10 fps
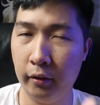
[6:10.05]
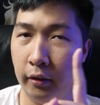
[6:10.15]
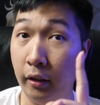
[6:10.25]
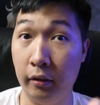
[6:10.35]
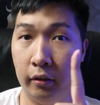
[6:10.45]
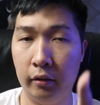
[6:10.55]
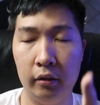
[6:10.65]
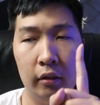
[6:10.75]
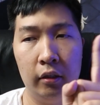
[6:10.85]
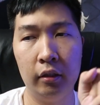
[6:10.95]
Yes.
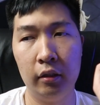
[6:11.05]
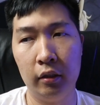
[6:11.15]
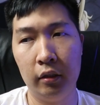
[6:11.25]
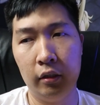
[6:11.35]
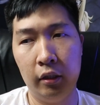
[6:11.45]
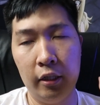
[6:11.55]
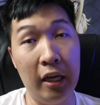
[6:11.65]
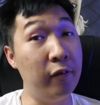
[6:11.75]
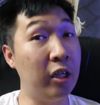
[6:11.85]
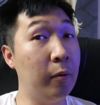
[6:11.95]

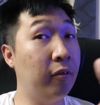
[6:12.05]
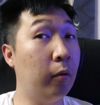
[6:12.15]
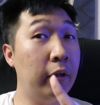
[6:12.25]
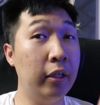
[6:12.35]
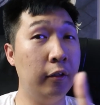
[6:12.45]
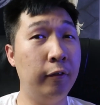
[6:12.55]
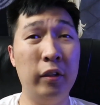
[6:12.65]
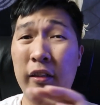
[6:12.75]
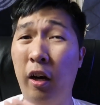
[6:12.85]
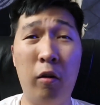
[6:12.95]
If you're coming from a regular phone
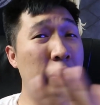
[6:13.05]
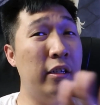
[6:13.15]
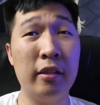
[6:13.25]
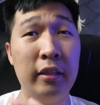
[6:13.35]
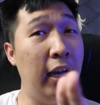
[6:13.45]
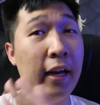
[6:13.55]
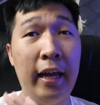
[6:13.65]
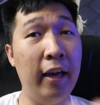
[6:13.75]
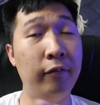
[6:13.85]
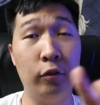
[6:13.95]
that already does not
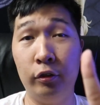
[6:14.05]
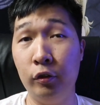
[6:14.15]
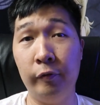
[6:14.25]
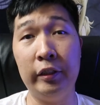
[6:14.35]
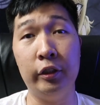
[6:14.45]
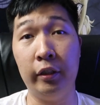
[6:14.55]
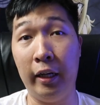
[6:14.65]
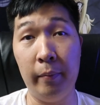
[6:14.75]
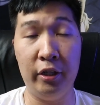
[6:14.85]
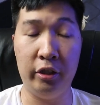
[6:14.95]
have those two features that
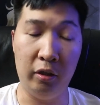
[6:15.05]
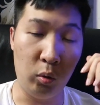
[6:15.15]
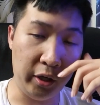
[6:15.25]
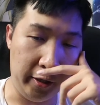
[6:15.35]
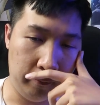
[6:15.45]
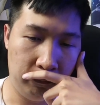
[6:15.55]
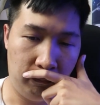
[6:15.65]
I mentioned, okay,